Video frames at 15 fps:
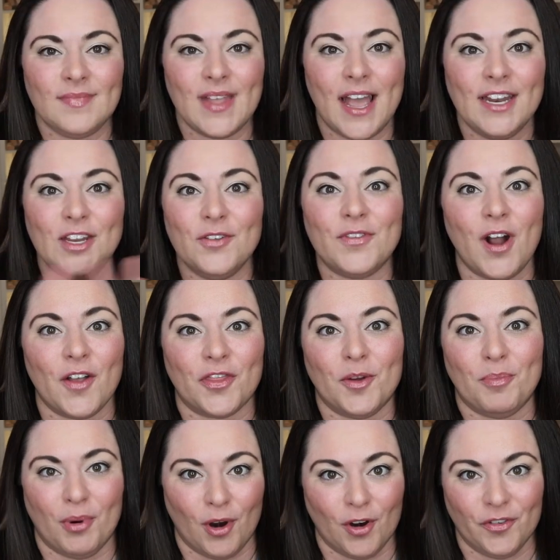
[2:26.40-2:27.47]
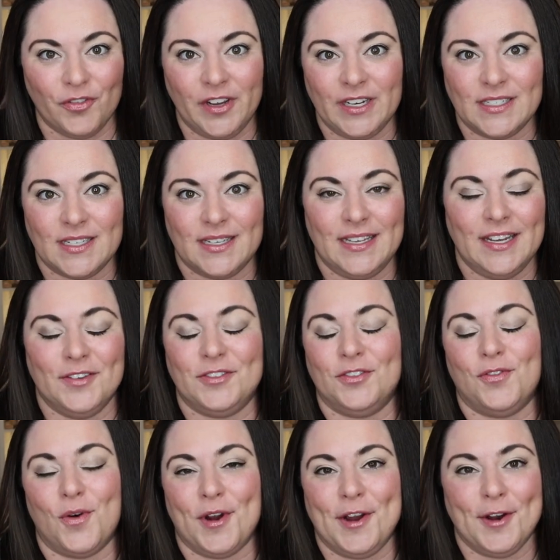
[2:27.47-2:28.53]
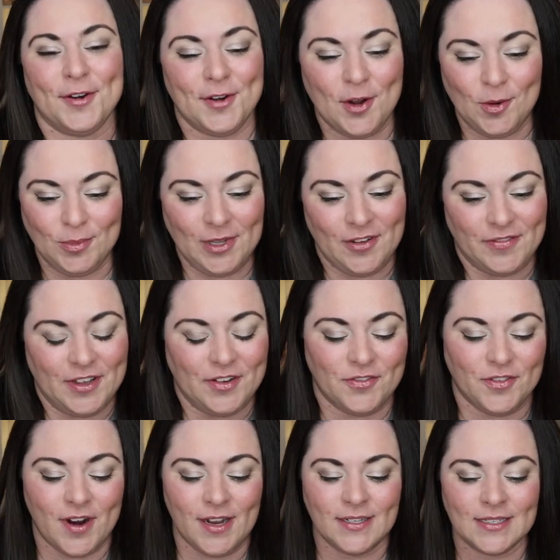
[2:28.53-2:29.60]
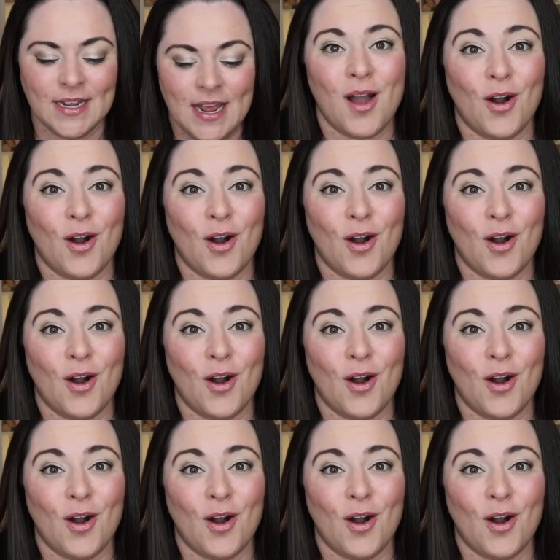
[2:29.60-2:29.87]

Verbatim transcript: and you've got the perfect gift for your gnome loving friend.